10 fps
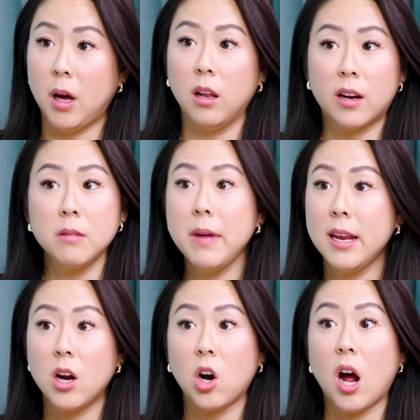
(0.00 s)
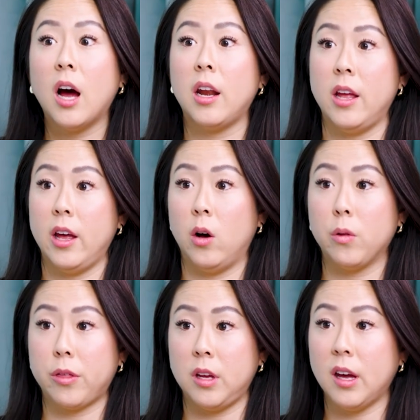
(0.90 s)
A lot of men are
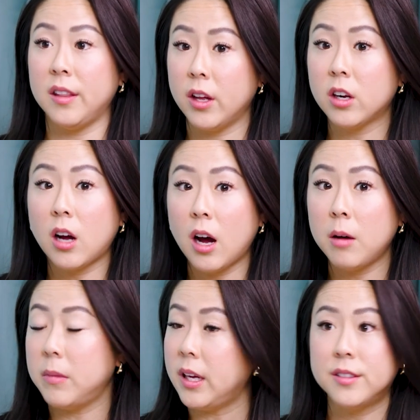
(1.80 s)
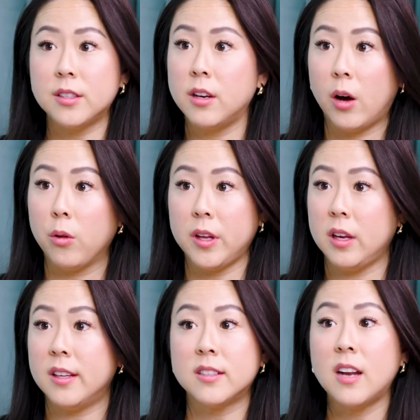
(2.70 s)
unhealthy, and their isn't healthy,
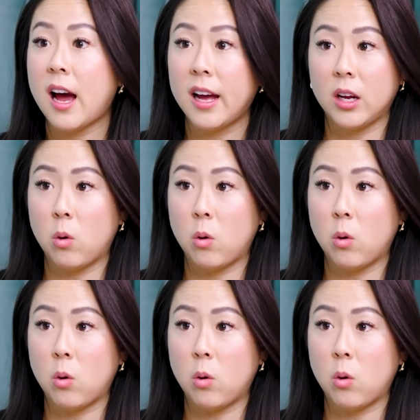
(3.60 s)
isn't high